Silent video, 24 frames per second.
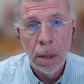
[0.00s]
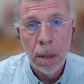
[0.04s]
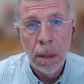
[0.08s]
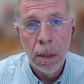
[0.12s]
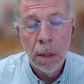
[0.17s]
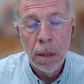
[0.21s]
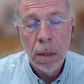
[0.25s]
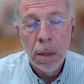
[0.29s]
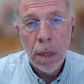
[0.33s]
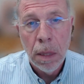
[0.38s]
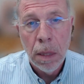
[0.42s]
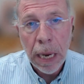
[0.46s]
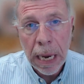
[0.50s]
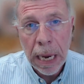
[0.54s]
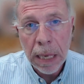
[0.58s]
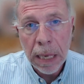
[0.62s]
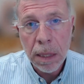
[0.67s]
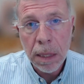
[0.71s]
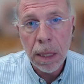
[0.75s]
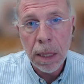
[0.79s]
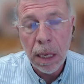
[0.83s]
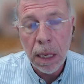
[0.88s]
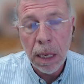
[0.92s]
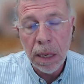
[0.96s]
and that's the
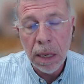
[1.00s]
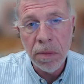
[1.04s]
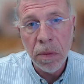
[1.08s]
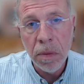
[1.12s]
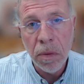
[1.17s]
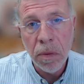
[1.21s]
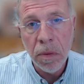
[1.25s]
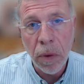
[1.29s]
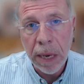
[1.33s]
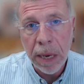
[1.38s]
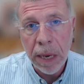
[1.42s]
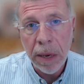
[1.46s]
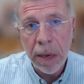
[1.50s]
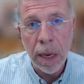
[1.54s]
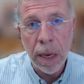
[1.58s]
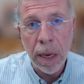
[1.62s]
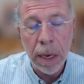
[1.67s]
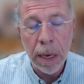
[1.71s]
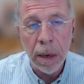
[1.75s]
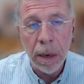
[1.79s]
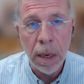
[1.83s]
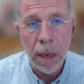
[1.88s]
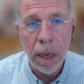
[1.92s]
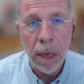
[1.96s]
level of
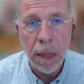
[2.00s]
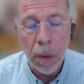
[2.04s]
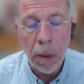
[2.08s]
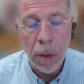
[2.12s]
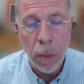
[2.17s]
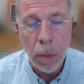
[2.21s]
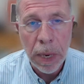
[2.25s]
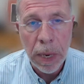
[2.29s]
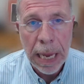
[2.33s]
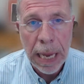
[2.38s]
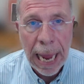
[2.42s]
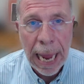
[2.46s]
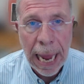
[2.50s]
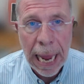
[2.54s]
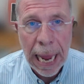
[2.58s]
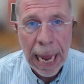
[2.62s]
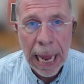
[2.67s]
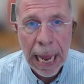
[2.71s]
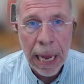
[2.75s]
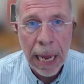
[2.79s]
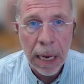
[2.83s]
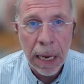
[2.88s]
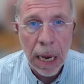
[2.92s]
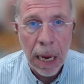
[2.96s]
granularity that we
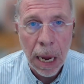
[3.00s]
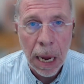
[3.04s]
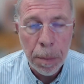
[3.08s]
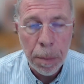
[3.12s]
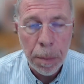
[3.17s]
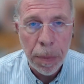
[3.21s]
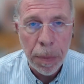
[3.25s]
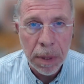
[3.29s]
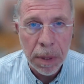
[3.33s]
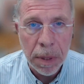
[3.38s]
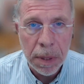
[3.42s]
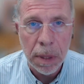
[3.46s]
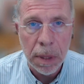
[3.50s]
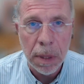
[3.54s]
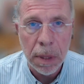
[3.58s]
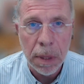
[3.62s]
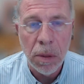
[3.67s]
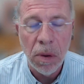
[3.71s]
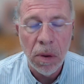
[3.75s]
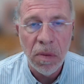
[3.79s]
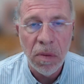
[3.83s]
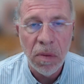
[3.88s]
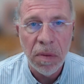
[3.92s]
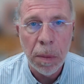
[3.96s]
had up until
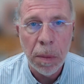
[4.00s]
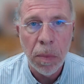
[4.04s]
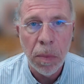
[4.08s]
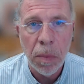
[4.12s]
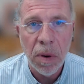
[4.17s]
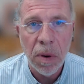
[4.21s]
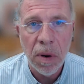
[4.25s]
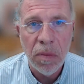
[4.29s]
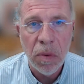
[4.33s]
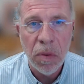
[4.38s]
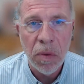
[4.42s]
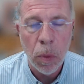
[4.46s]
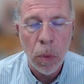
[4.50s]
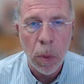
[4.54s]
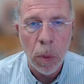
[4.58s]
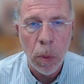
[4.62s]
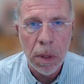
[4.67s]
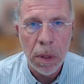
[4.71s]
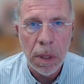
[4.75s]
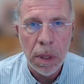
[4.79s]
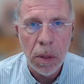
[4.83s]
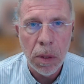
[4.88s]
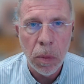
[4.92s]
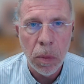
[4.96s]
November of
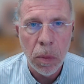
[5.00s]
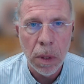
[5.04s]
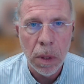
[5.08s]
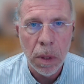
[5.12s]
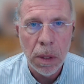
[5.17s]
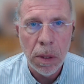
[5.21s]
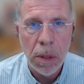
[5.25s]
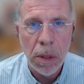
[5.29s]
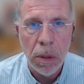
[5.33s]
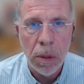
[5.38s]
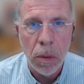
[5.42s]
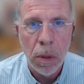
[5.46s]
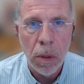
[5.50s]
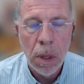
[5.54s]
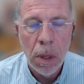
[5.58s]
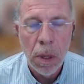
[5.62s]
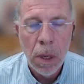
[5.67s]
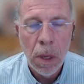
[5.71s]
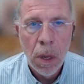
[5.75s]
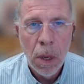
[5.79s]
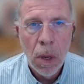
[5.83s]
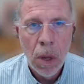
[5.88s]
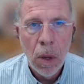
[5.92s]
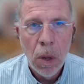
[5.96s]
2022.
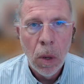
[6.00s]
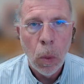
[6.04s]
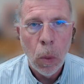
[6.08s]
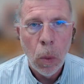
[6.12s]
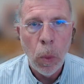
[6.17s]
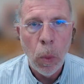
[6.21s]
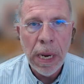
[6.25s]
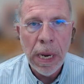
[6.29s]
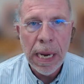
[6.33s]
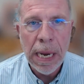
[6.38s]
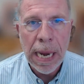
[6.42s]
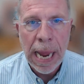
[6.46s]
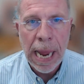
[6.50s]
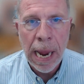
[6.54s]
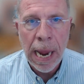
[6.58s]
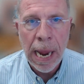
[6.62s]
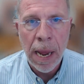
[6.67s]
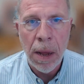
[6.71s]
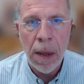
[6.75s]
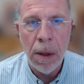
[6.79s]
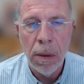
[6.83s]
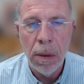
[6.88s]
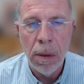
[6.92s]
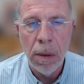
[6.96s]
We
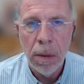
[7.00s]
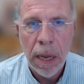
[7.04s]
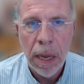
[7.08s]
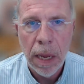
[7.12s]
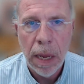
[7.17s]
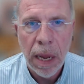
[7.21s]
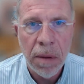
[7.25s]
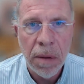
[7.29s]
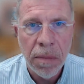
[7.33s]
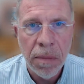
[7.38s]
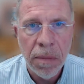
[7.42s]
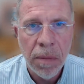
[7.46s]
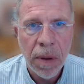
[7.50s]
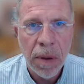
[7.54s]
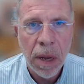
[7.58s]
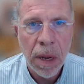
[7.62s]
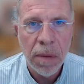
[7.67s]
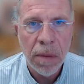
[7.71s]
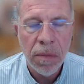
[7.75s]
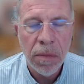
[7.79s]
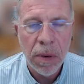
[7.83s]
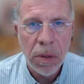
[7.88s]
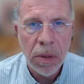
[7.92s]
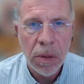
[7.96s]
now have
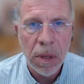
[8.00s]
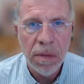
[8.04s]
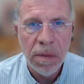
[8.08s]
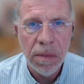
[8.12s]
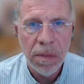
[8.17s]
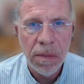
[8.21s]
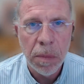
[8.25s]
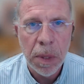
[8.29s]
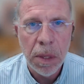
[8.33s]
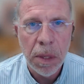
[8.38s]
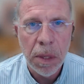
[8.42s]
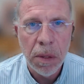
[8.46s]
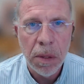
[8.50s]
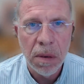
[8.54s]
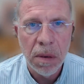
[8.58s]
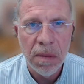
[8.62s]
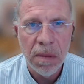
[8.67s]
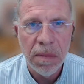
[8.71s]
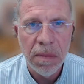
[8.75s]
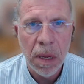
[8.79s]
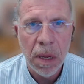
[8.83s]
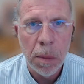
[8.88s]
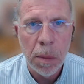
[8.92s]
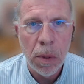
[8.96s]
coverage information
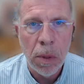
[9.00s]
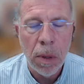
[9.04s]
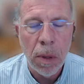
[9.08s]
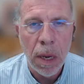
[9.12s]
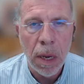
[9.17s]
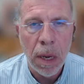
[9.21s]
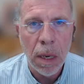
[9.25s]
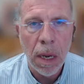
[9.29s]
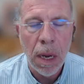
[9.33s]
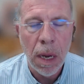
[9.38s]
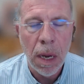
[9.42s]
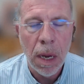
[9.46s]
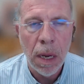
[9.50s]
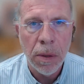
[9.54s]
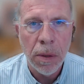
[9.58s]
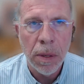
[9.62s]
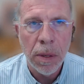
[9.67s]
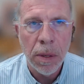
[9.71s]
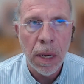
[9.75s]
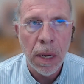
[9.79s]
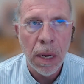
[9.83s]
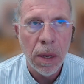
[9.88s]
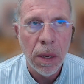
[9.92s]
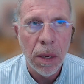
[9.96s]
available on
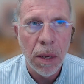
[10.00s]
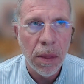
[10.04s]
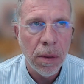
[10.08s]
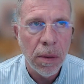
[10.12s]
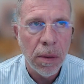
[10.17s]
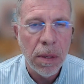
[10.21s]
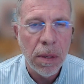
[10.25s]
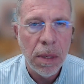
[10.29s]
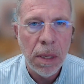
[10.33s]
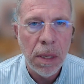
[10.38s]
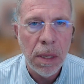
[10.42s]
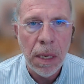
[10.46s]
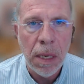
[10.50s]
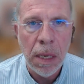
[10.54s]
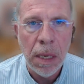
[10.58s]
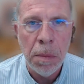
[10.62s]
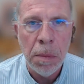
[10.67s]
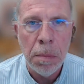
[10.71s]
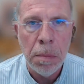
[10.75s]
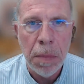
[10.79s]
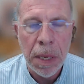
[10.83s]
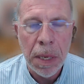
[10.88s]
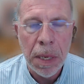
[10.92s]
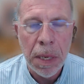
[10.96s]
113
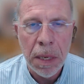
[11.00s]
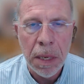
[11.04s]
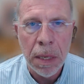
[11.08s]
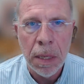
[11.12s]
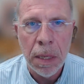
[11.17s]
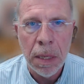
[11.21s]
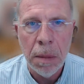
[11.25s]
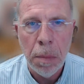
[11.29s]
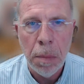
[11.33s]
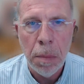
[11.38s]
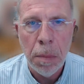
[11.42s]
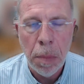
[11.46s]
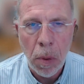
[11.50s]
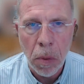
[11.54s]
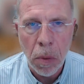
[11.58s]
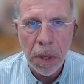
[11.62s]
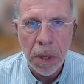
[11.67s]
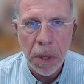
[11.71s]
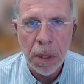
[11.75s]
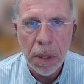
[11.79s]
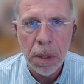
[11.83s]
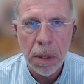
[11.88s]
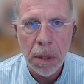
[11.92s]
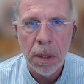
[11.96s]
million
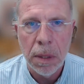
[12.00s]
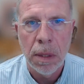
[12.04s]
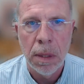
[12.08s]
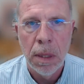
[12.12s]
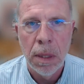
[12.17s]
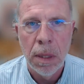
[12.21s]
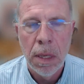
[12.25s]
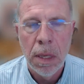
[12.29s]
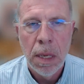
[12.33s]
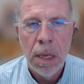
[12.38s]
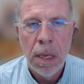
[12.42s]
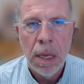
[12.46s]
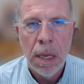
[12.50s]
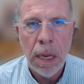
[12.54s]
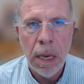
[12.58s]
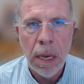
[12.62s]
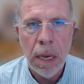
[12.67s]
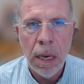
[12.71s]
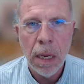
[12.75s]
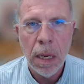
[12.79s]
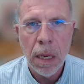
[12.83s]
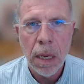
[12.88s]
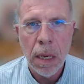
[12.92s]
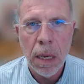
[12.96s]
points in the
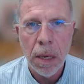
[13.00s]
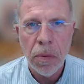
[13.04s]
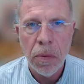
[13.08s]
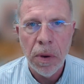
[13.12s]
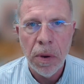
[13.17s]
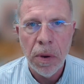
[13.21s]
country,